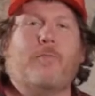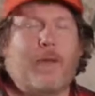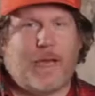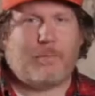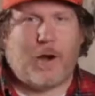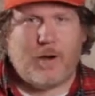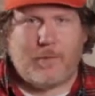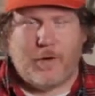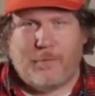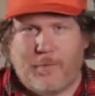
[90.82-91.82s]
Big Ed Barnum
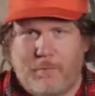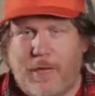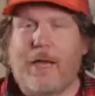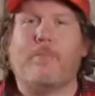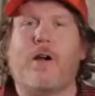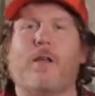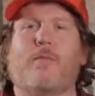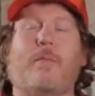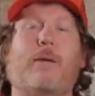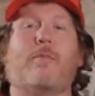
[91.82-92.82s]
here from Big Ed
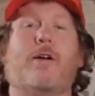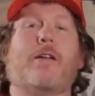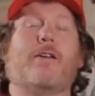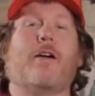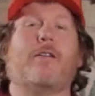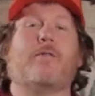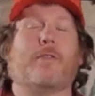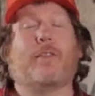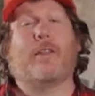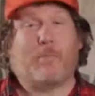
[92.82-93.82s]
Barnum's Bobble Barn and Garden
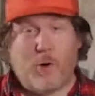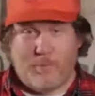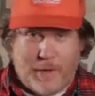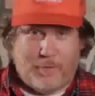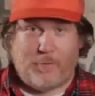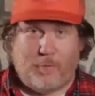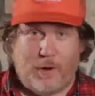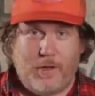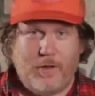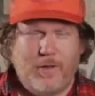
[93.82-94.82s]
with an important message for
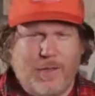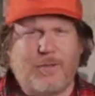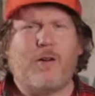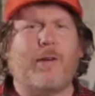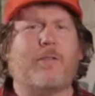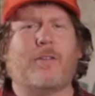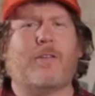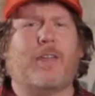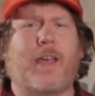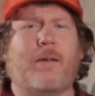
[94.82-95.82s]
you. It's always a
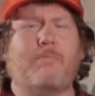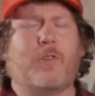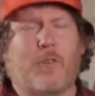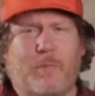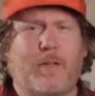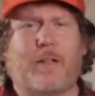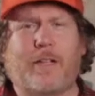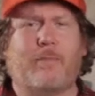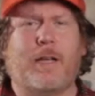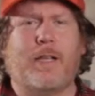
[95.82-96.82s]
good time to spend a
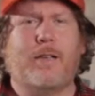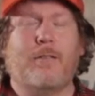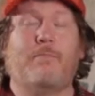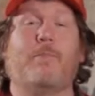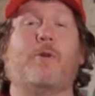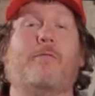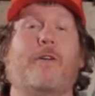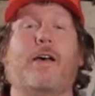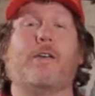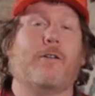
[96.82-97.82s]
little money
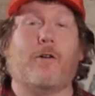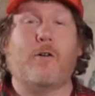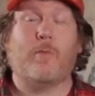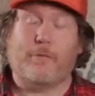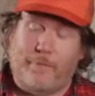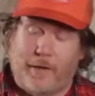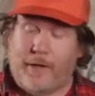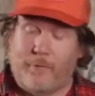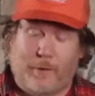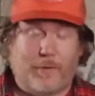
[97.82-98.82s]
beautifying your home and
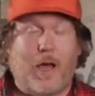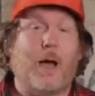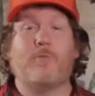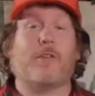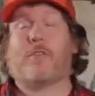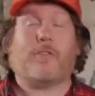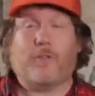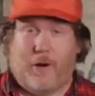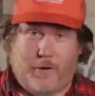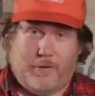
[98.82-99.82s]
filling it with objets
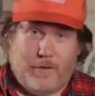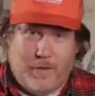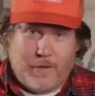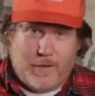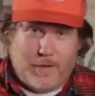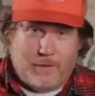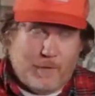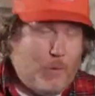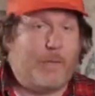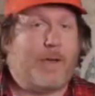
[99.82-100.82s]
d'art.
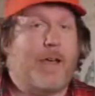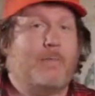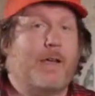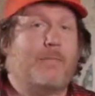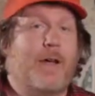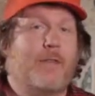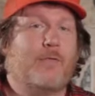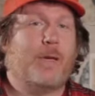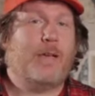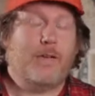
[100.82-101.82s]
My one-of-a-kind big find of
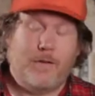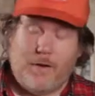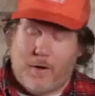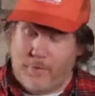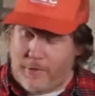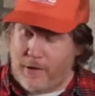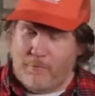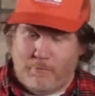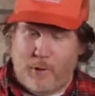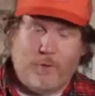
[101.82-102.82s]
the week are
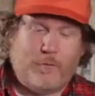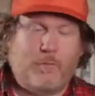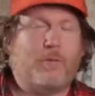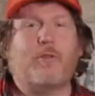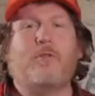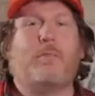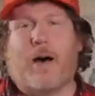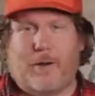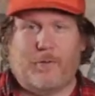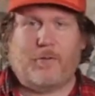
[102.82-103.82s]
these beautiful blue
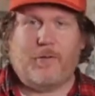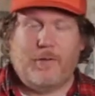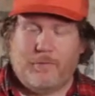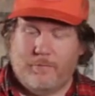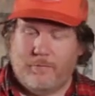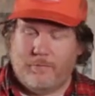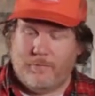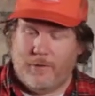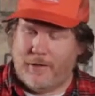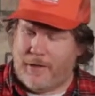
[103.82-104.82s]
bottles.
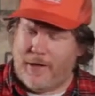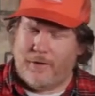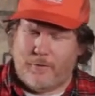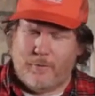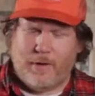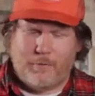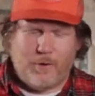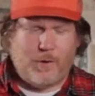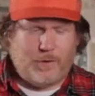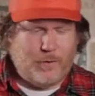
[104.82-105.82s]
You can kind of do whatever
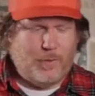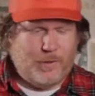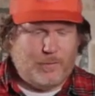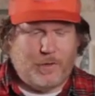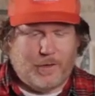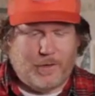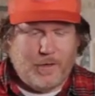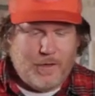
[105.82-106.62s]
you want to with them. You can